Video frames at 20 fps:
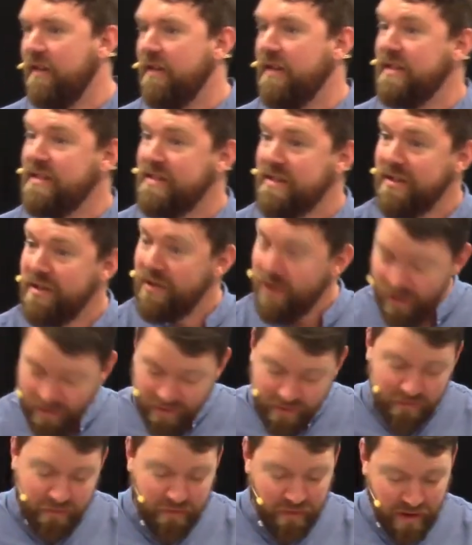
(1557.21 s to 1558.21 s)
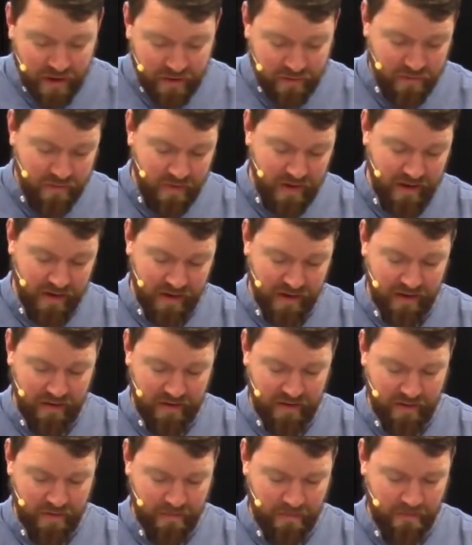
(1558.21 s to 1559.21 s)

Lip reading: is not the final word.